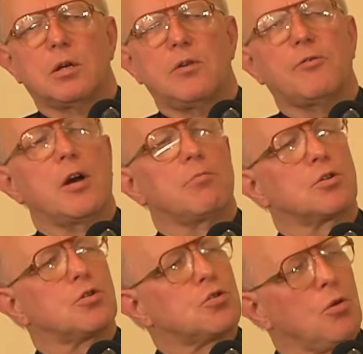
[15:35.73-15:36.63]
if I were
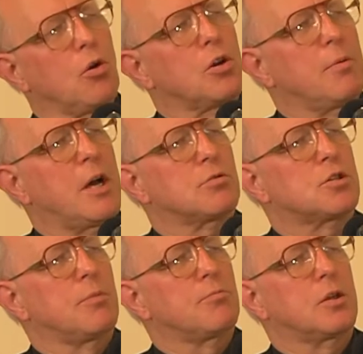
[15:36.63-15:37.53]
to talk about
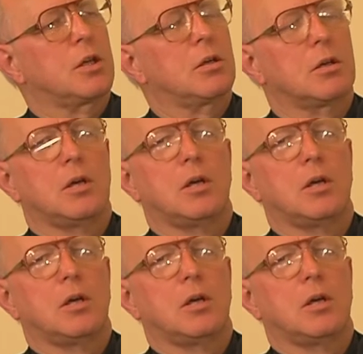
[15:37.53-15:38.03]
something